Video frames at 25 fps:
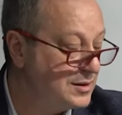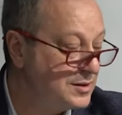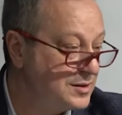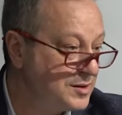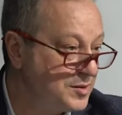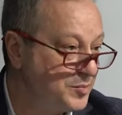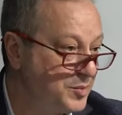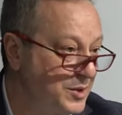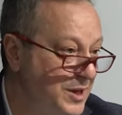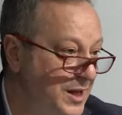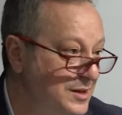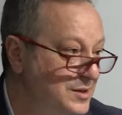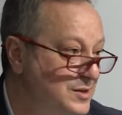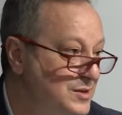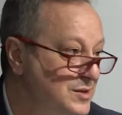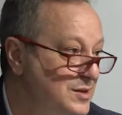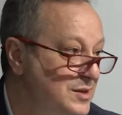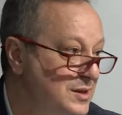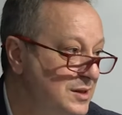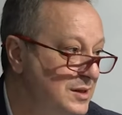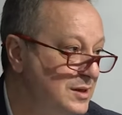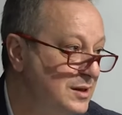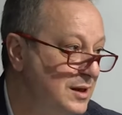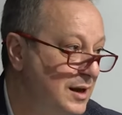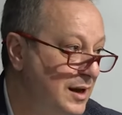The Black
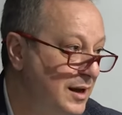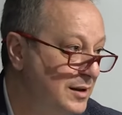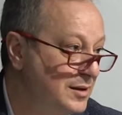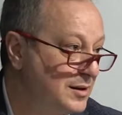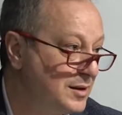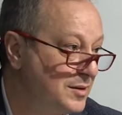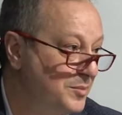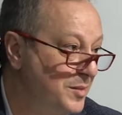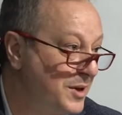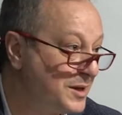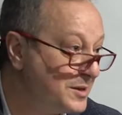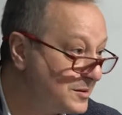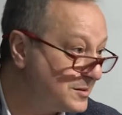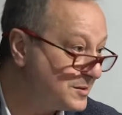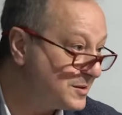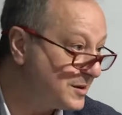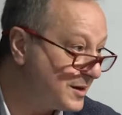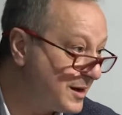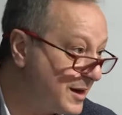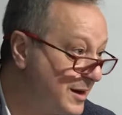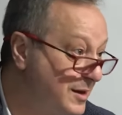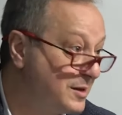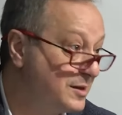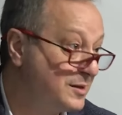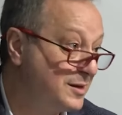Sea and the
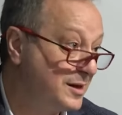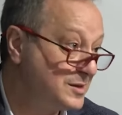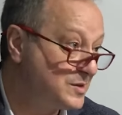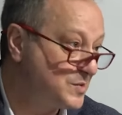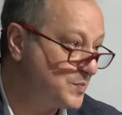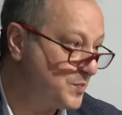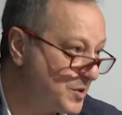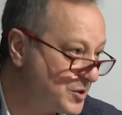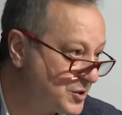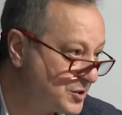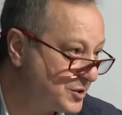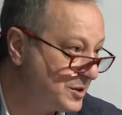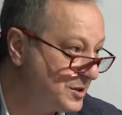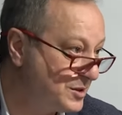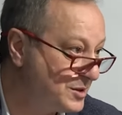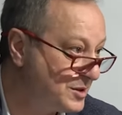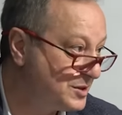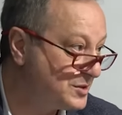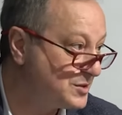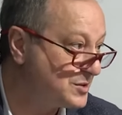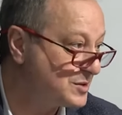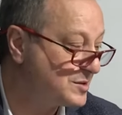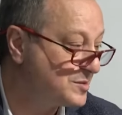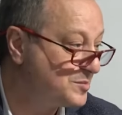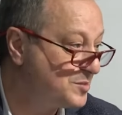Mediterranean, especially the
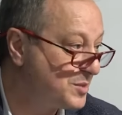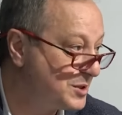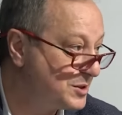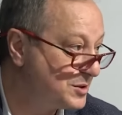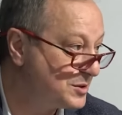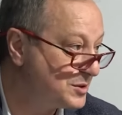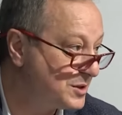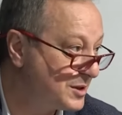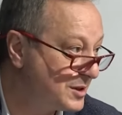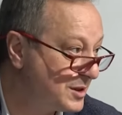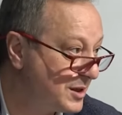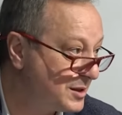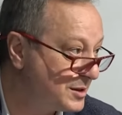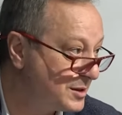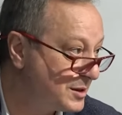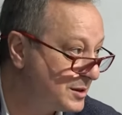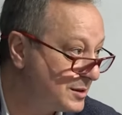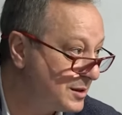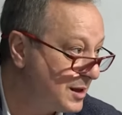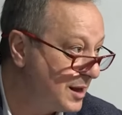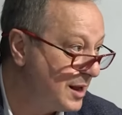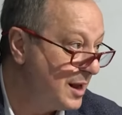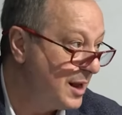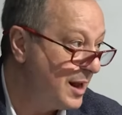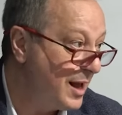Eastern
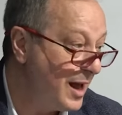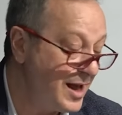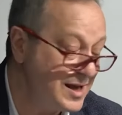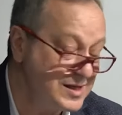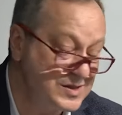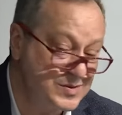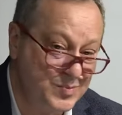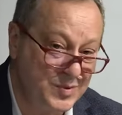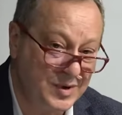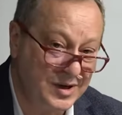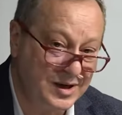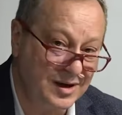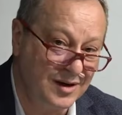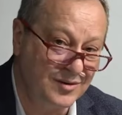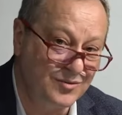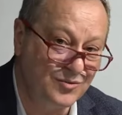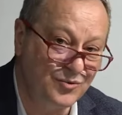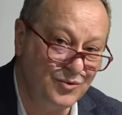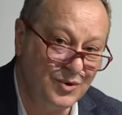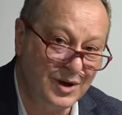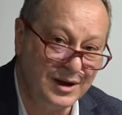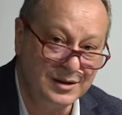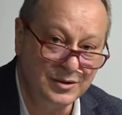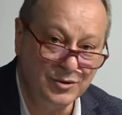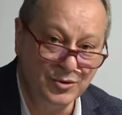Mediterranean, has become
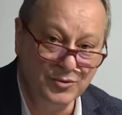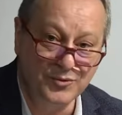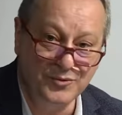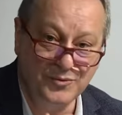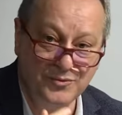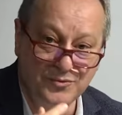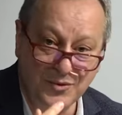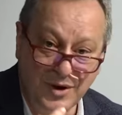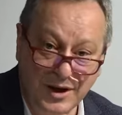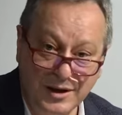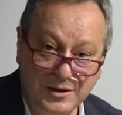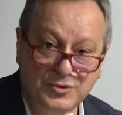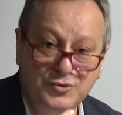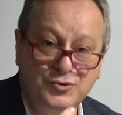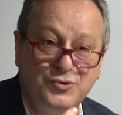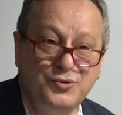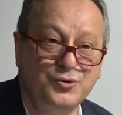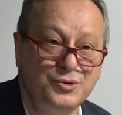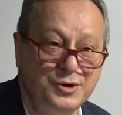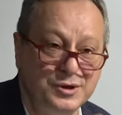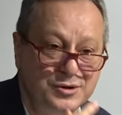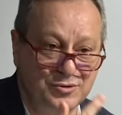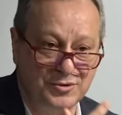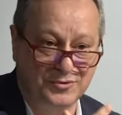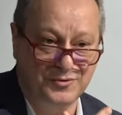one
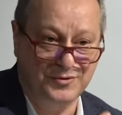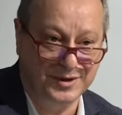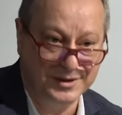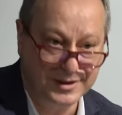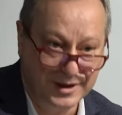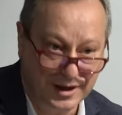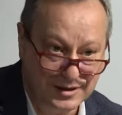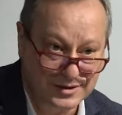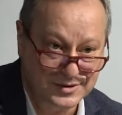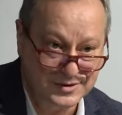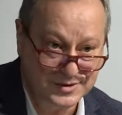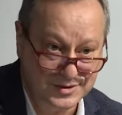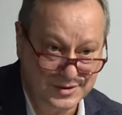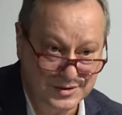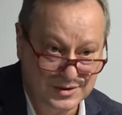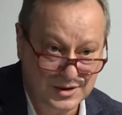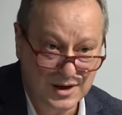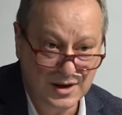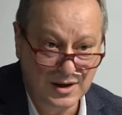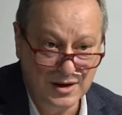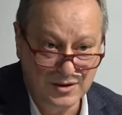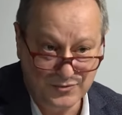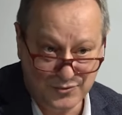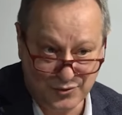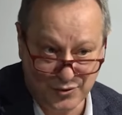unit of analysis
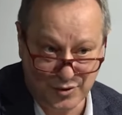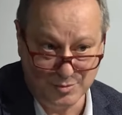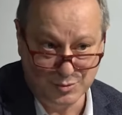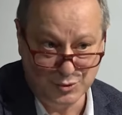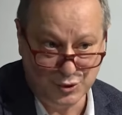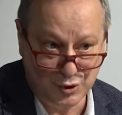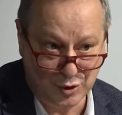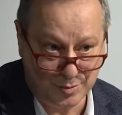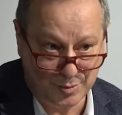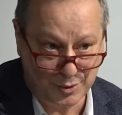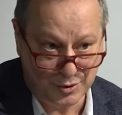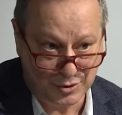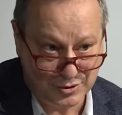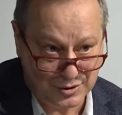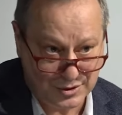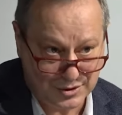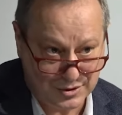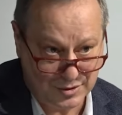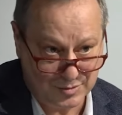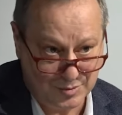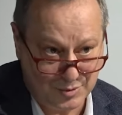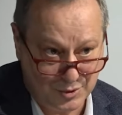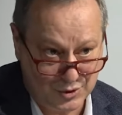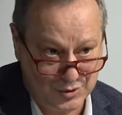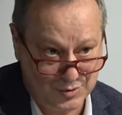from
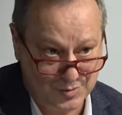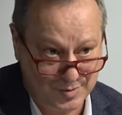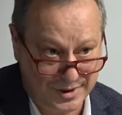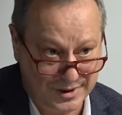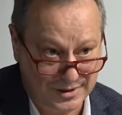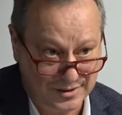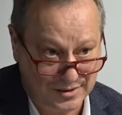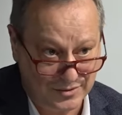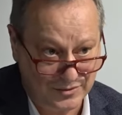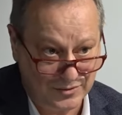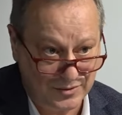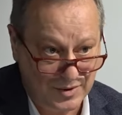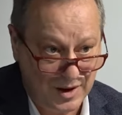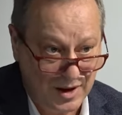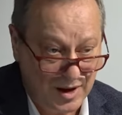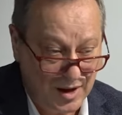geopolitical perspective.